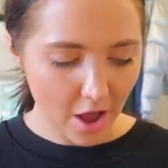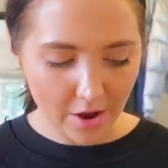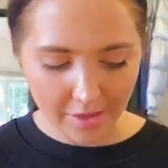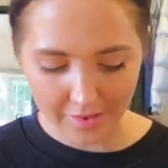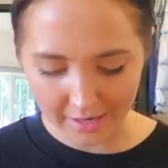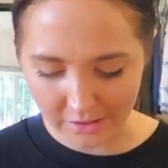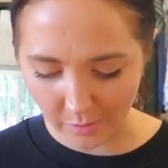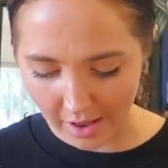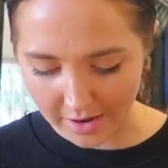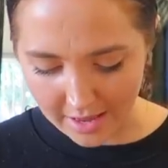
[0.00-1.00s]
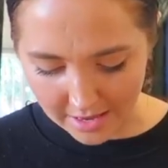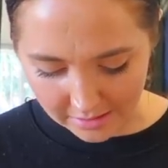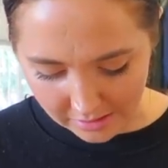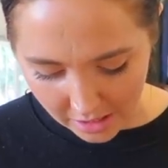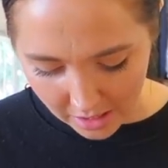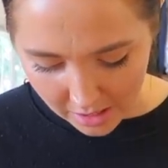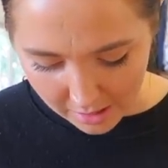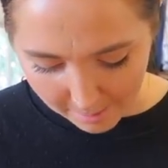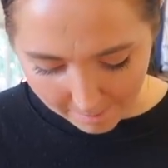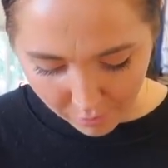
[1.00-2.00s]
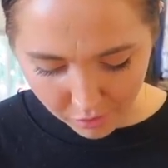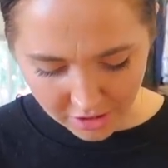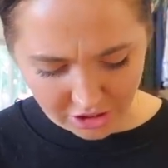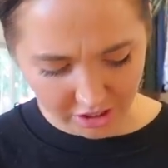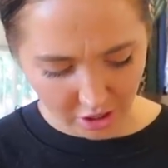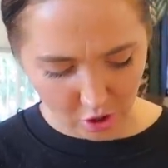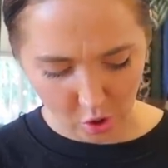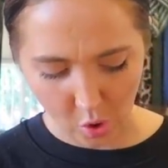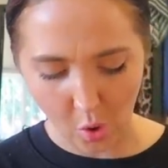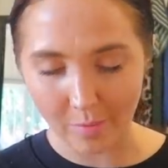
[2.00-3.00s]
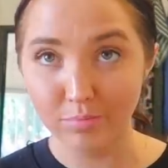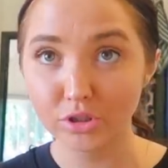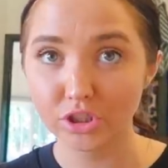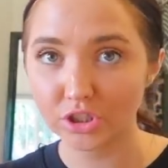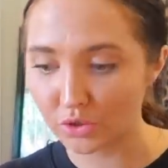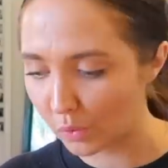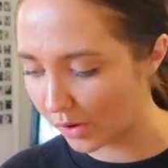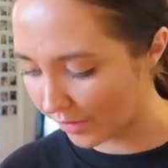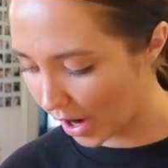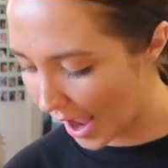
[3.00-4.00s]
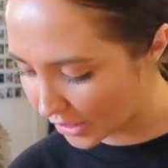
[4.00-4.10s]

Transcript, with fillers: Okay, the next one is Briogeo, Briogeo, whatever.